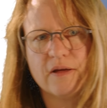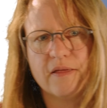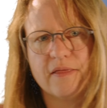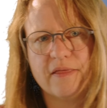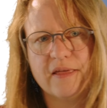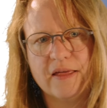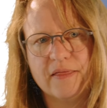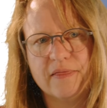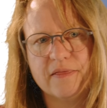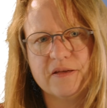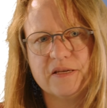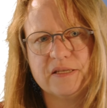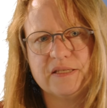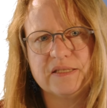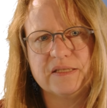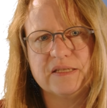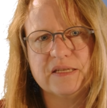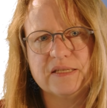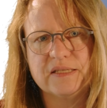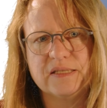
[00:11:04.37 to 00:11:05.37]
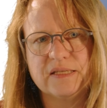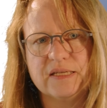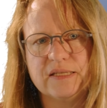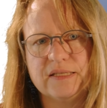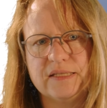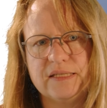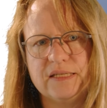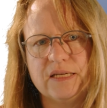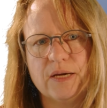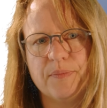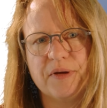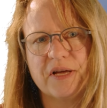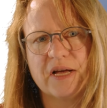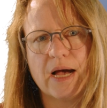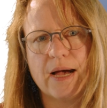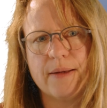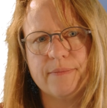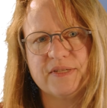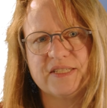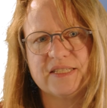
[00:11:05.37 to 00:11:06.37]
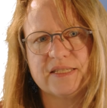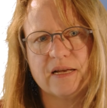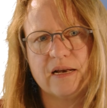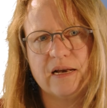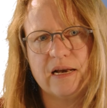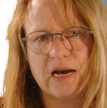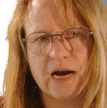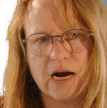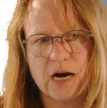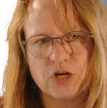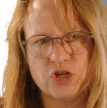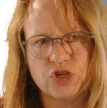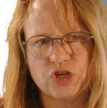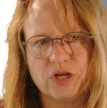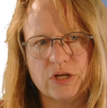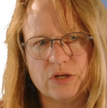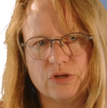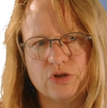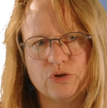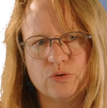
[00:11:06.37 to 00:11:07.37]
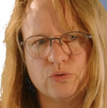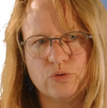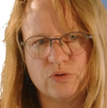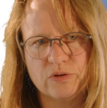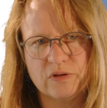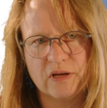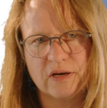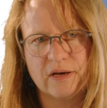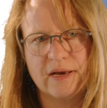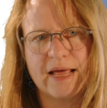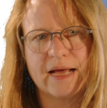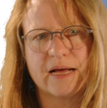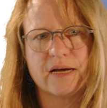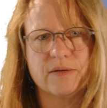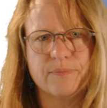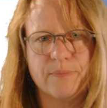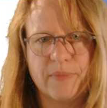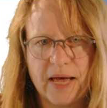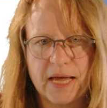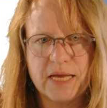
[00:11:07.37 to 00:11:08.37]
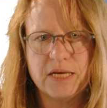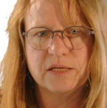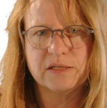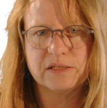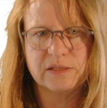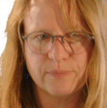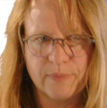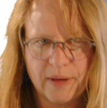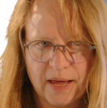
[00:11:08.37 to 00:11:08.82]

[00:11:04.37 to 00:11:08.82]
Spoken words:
then this distance here becomes larger due to the minus